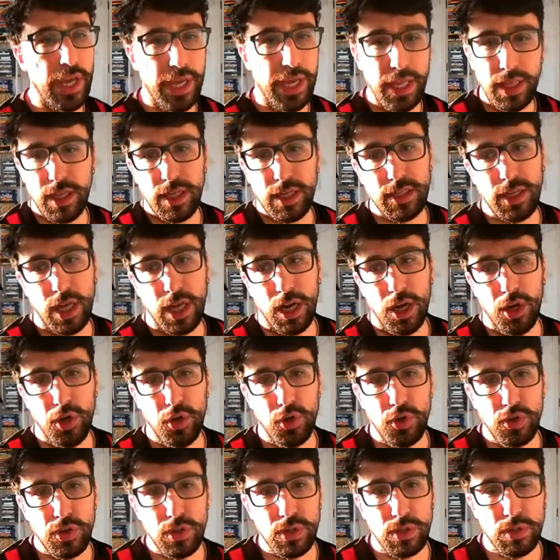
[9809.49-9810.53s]
Inter is gonna
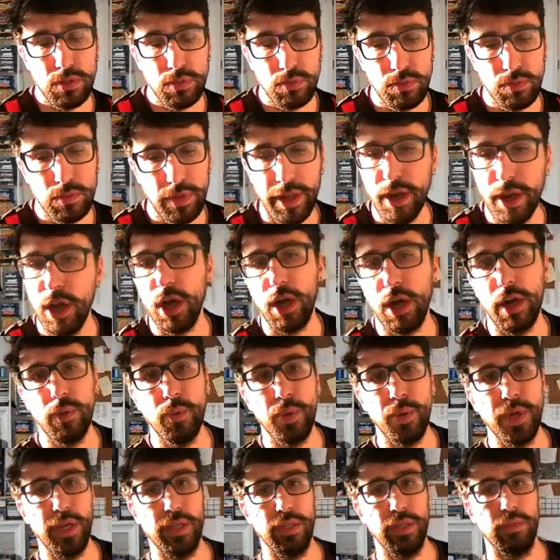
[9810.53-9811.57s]
lose. They're not gonna
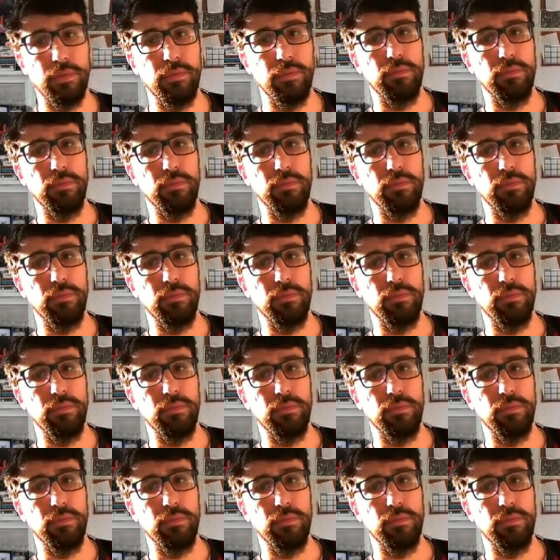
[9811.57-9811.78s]
win it.